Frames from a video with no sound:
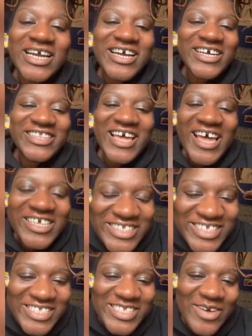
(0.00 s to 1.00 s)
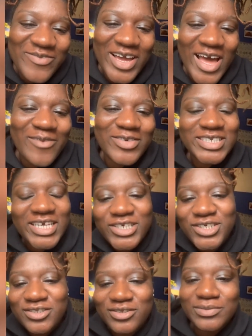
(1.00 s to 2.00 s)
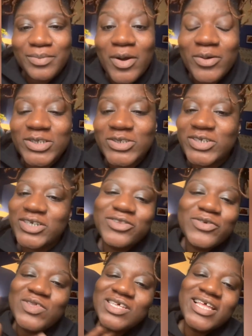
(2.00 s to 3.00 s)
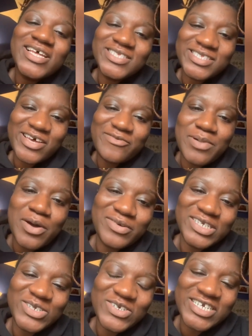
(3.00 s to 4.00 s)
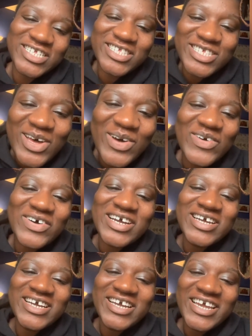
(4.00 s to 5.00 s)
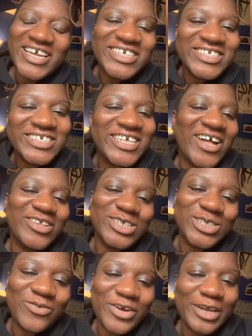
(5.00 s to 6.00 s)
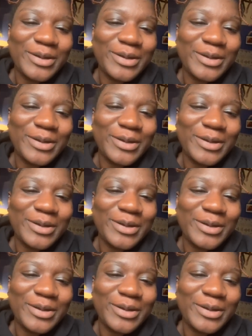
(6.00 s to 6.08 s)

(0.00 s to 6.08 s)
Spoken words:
the essence of a conversation through poetry, through the lens of poetry. And so, here's a challenge for you.